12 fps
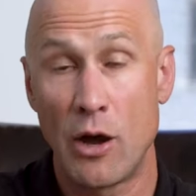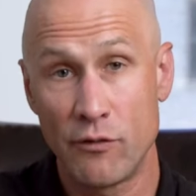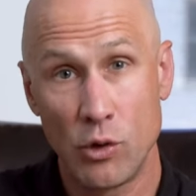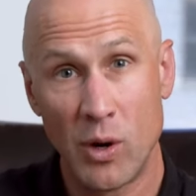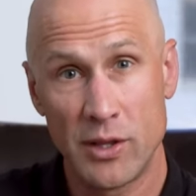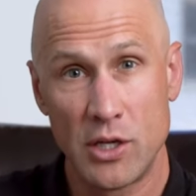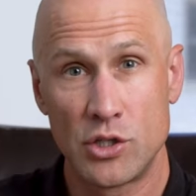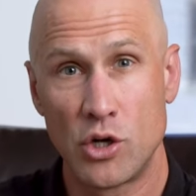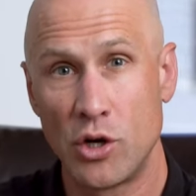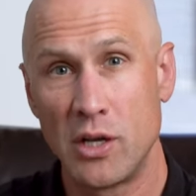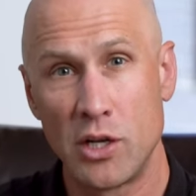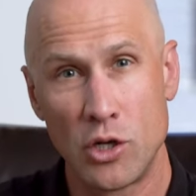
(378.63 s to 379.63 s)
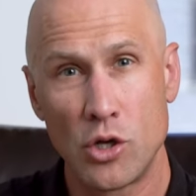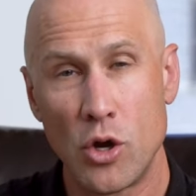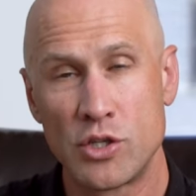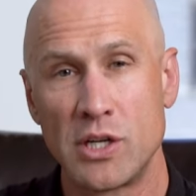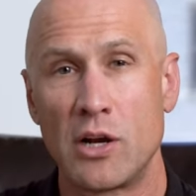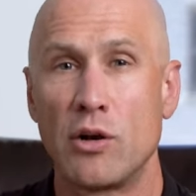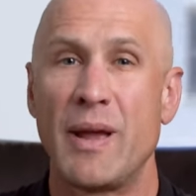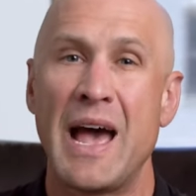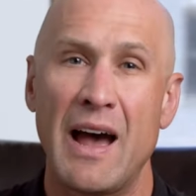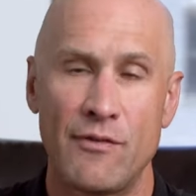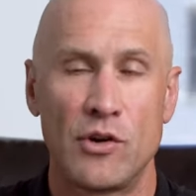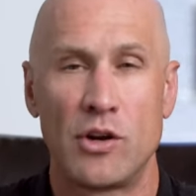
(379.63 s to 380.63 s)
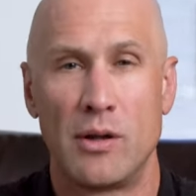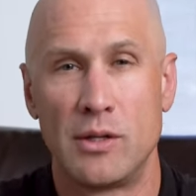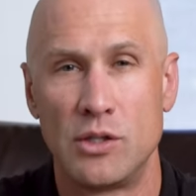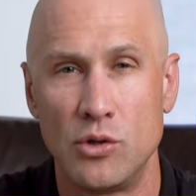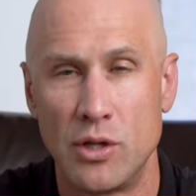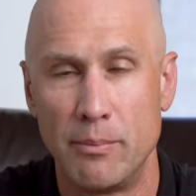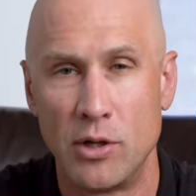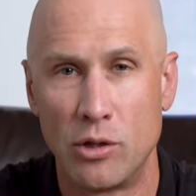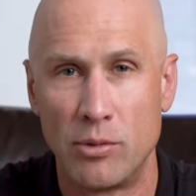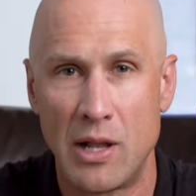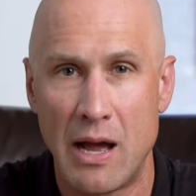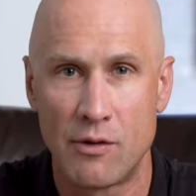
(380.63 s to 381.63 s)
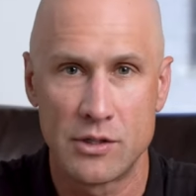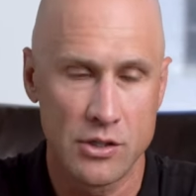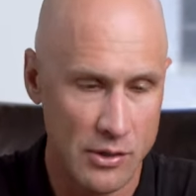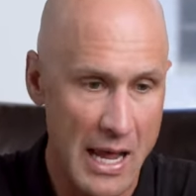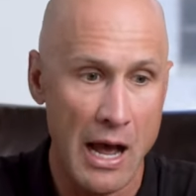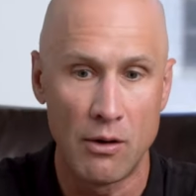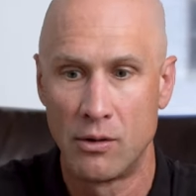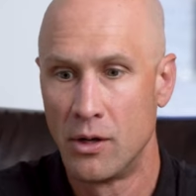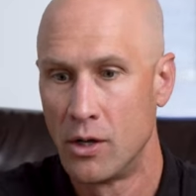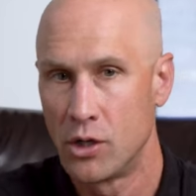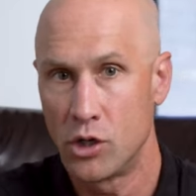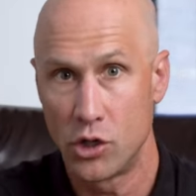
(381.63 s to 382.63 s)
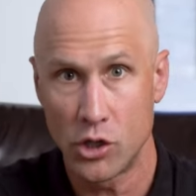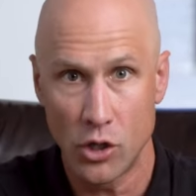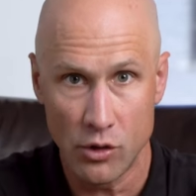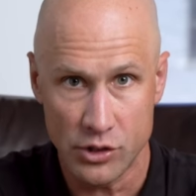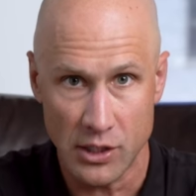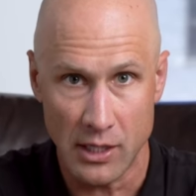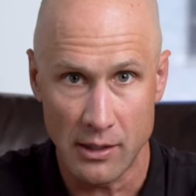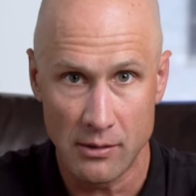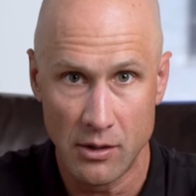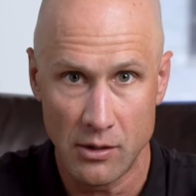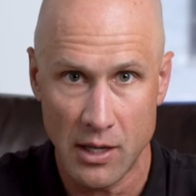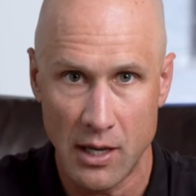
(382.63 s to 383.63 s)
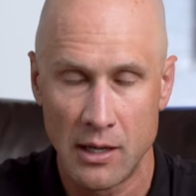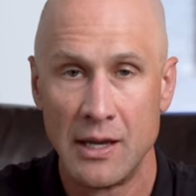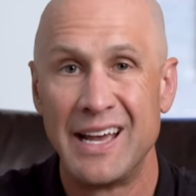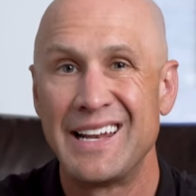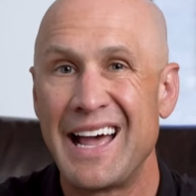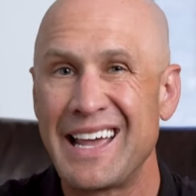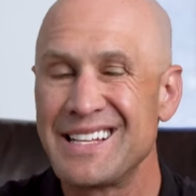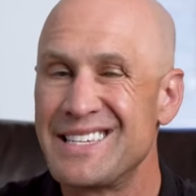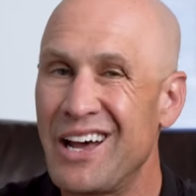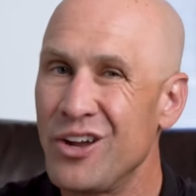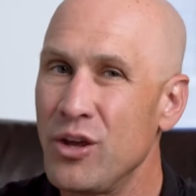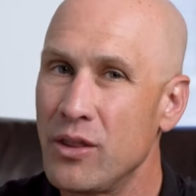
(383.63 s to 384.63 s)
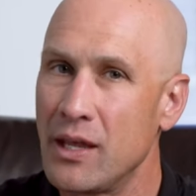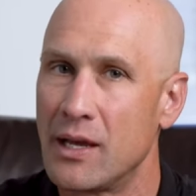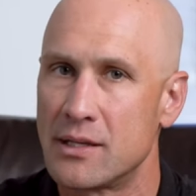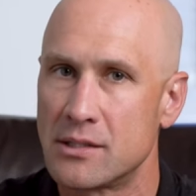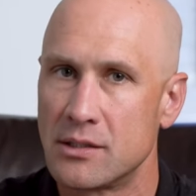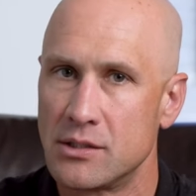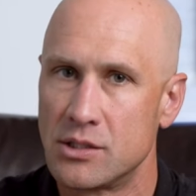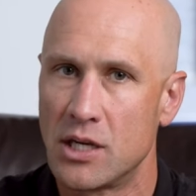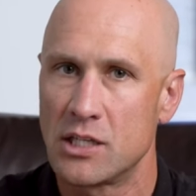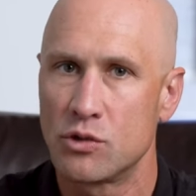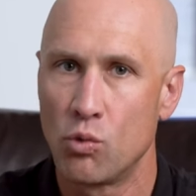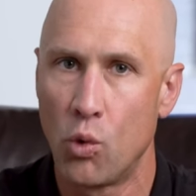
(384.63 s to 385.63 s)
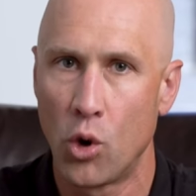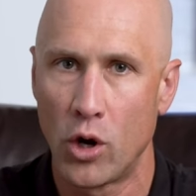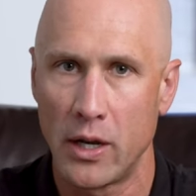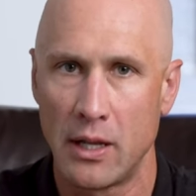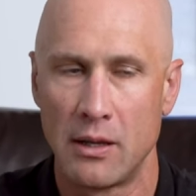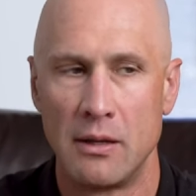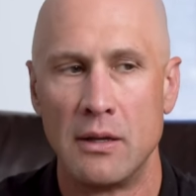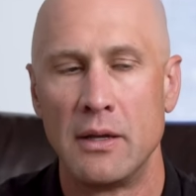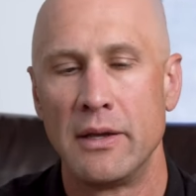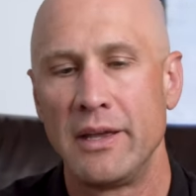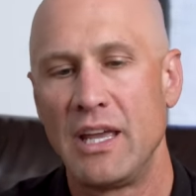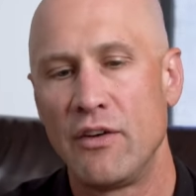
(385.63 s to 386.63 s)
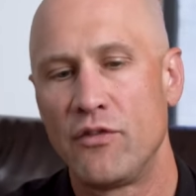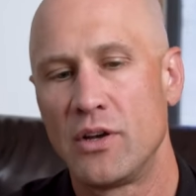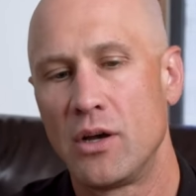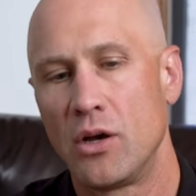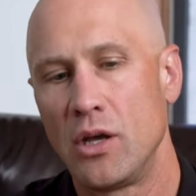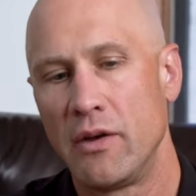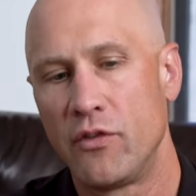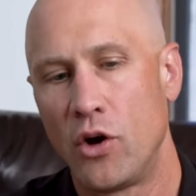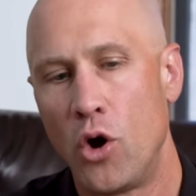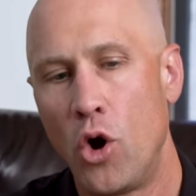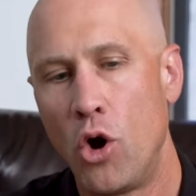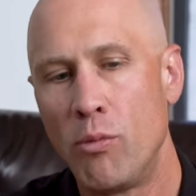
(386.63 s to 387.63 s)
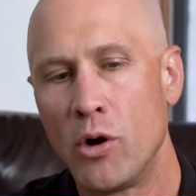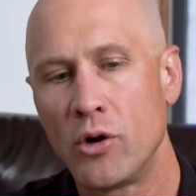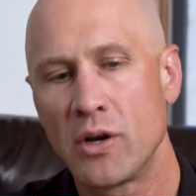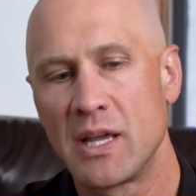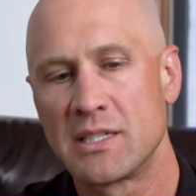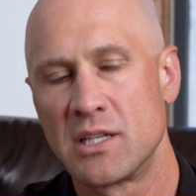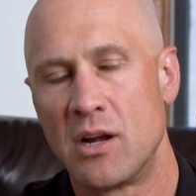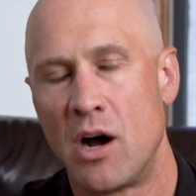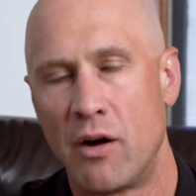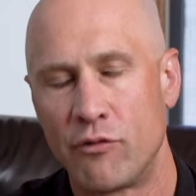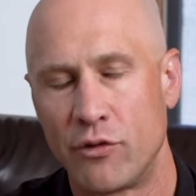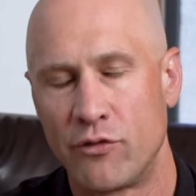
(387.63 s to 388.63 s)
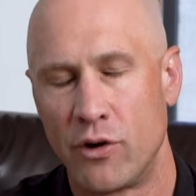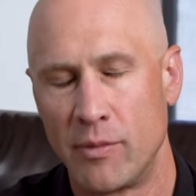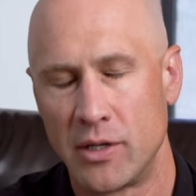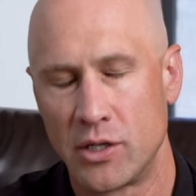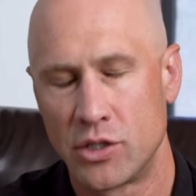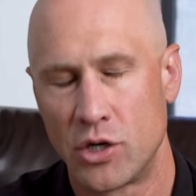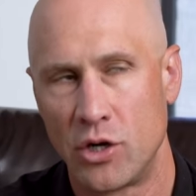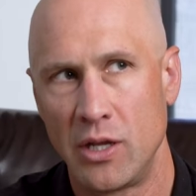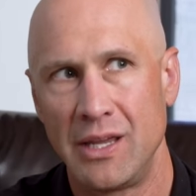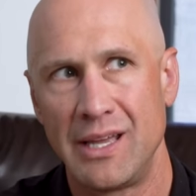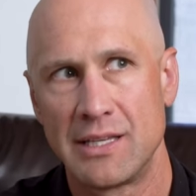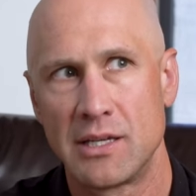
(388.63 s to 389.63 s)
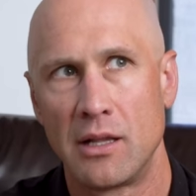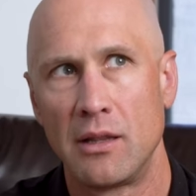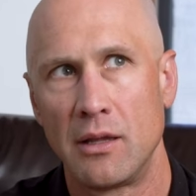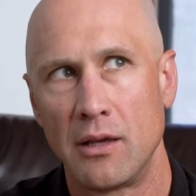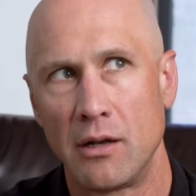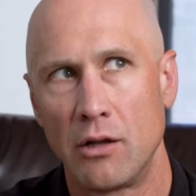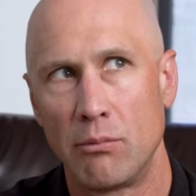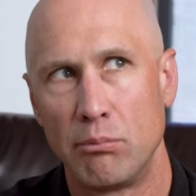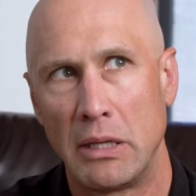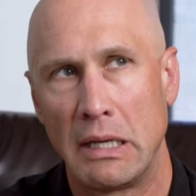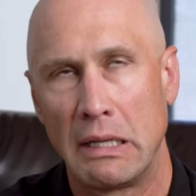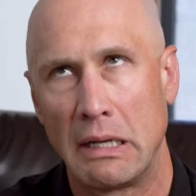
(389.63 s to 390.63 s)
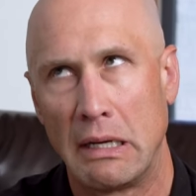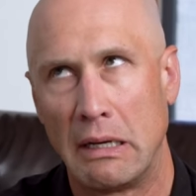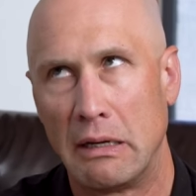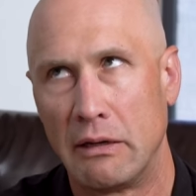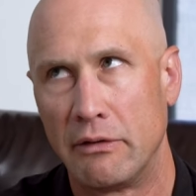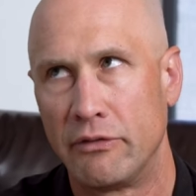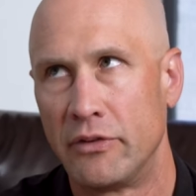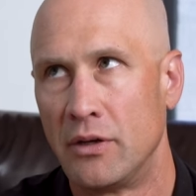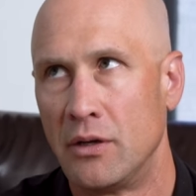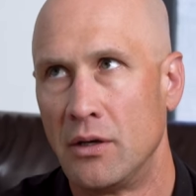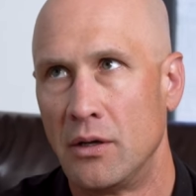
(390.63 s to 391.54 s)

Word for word: Now, if you want the attorney to negotiate on your behalf, they're going to do the billable hours. So now you're negotiating. Okay, I can tell you this, just warning if a if a homeowner gets an offer from an attorney, it's a little bit of